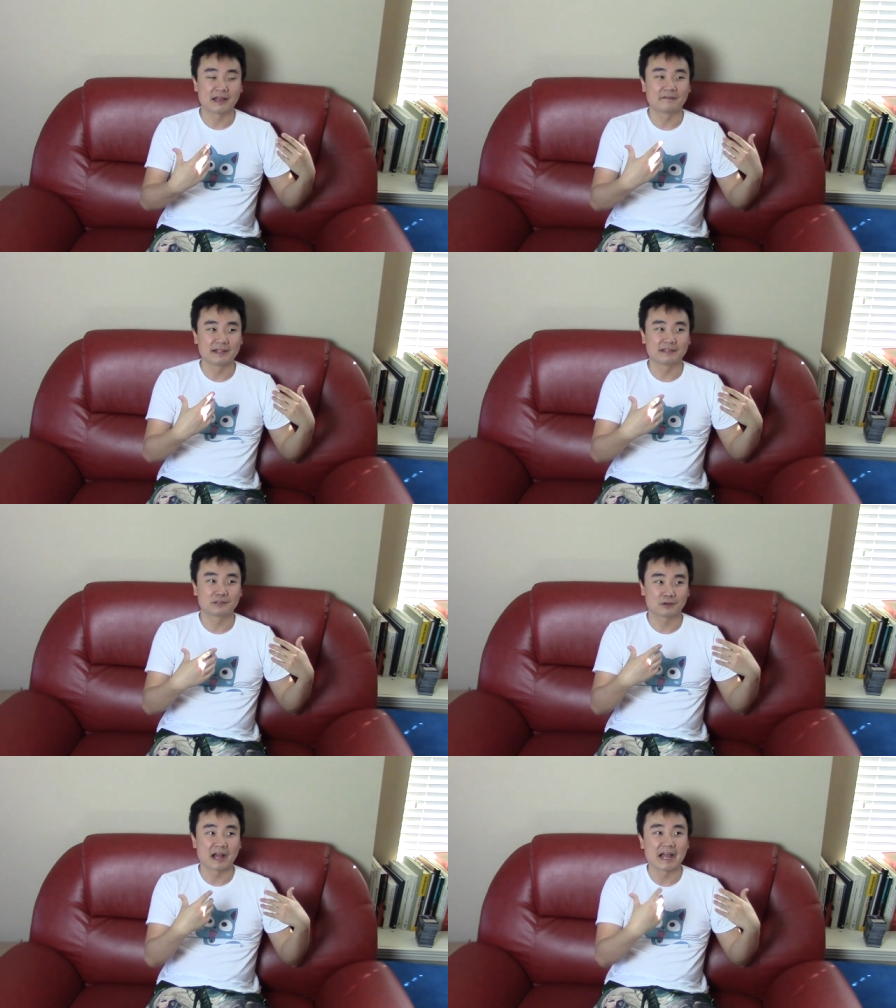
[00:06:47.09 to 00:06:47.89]
if I
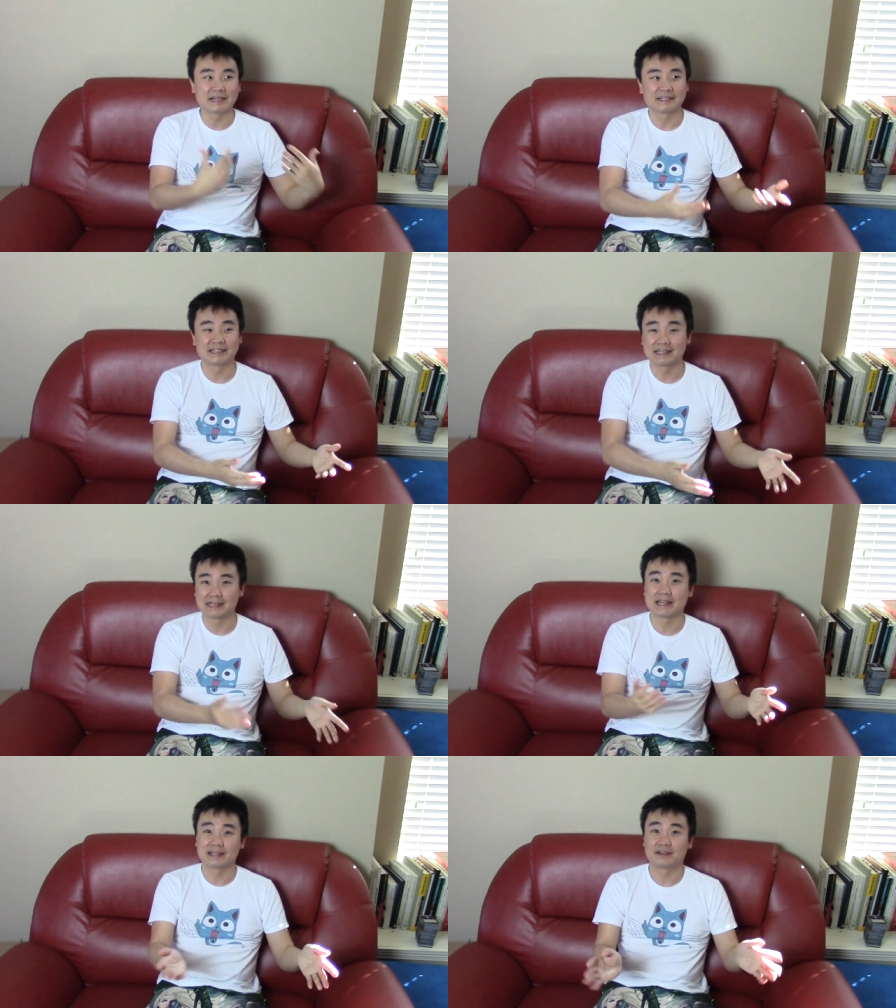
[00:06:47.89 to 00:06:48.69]
tried and didn't
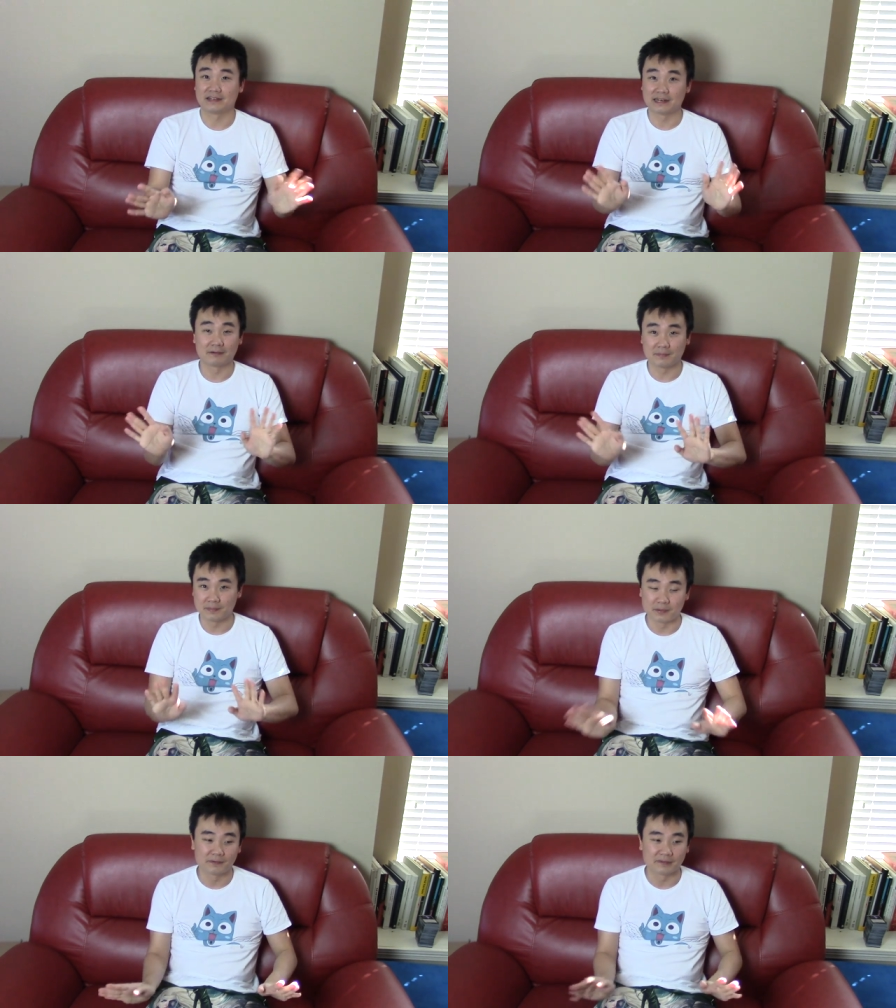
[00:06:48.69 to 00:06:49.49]
get there, then I would be
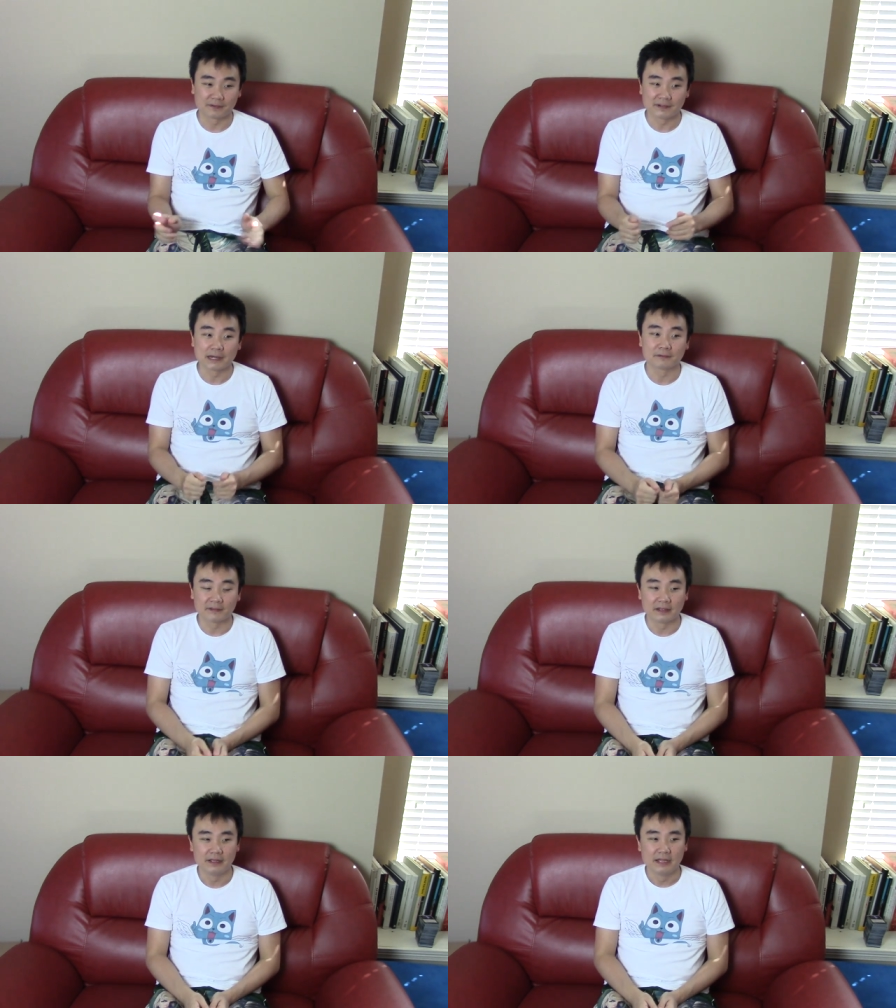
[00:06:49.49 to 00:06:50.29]
perfectly fine with
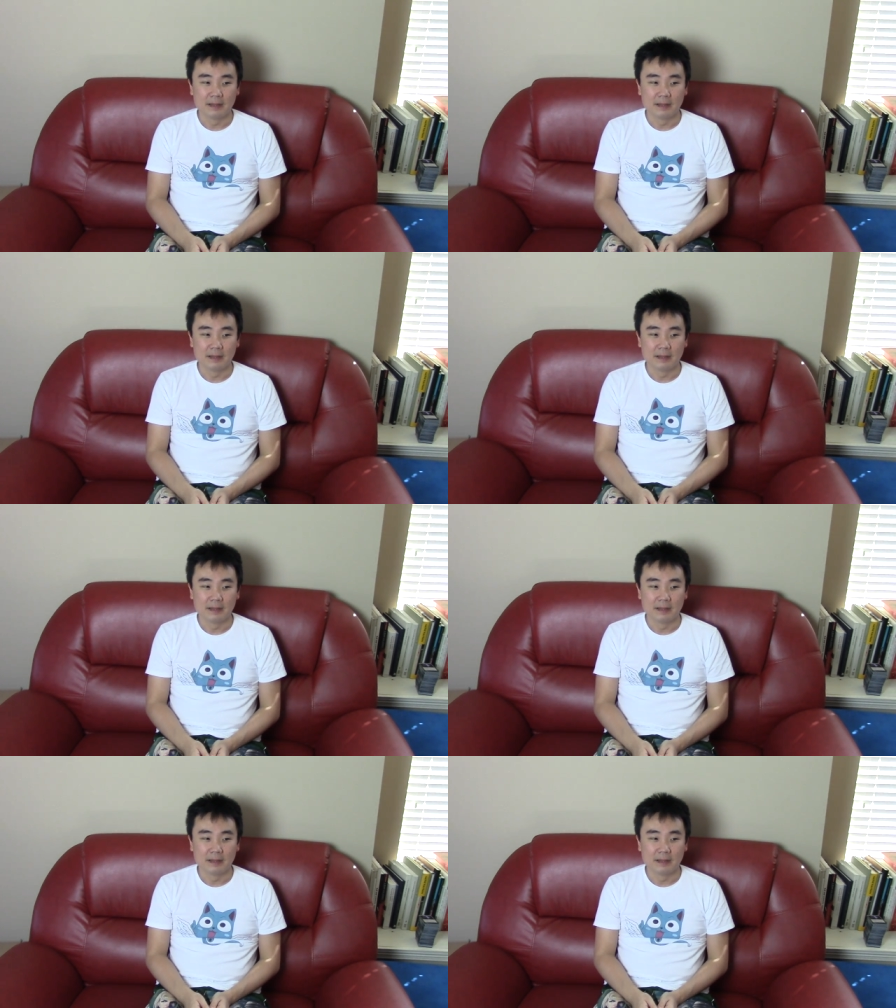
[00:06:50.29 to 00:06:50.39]
it.